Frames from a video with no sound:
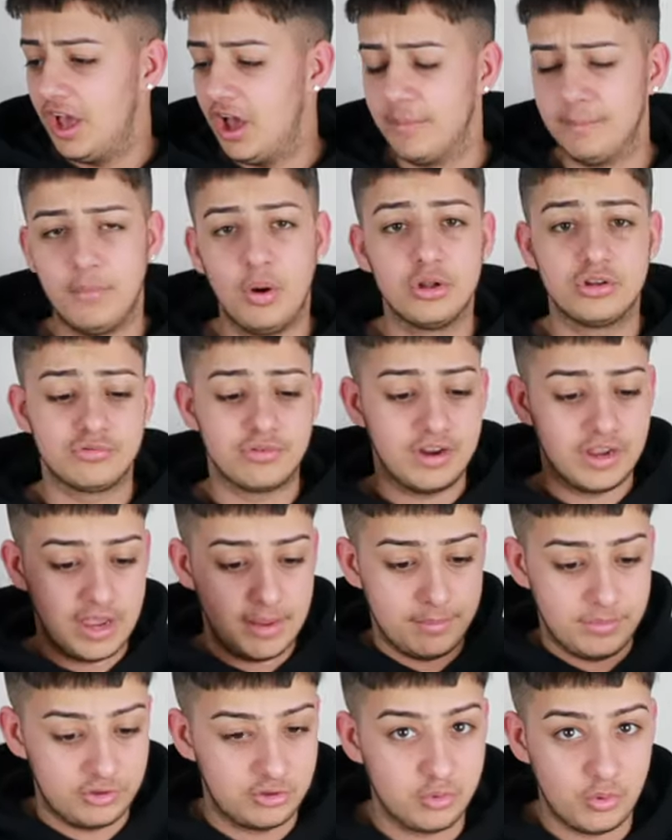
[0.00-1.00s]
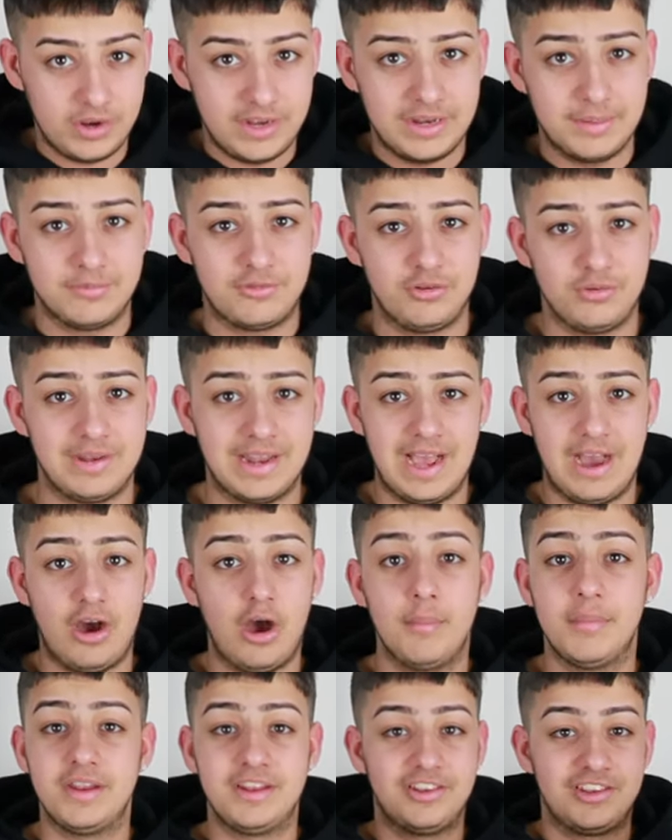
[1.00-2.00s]
a moderator in between them two
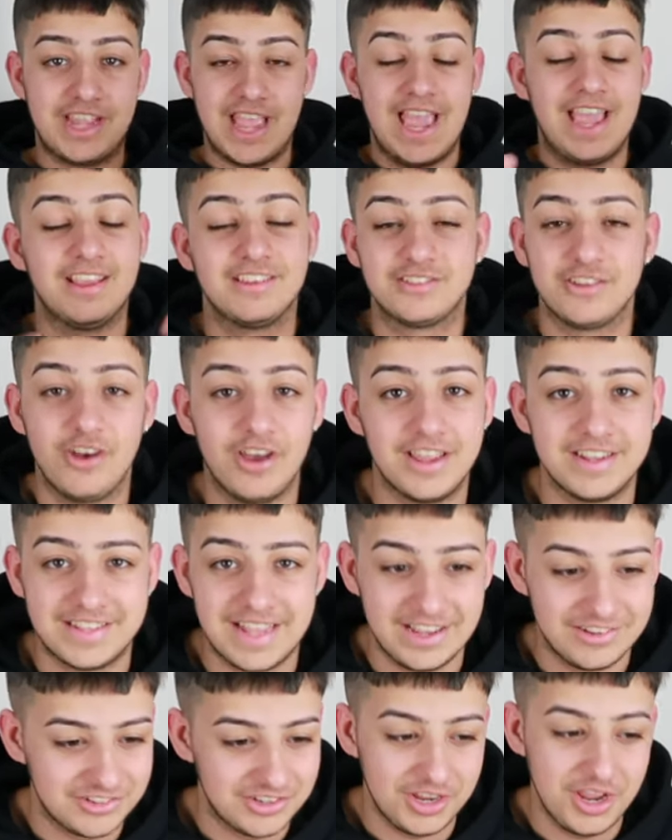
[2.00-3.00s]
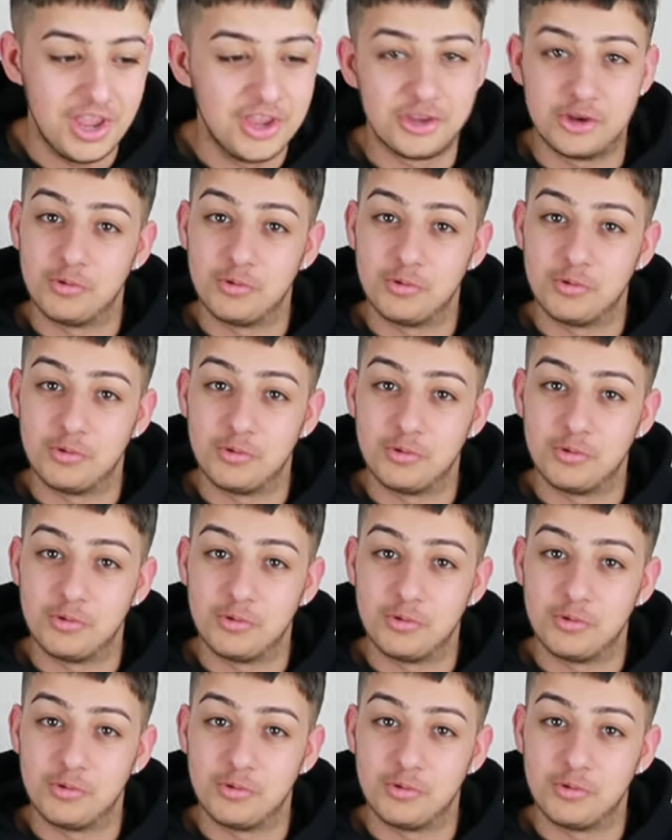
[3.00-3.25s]
now, I mean, KSI and Deji,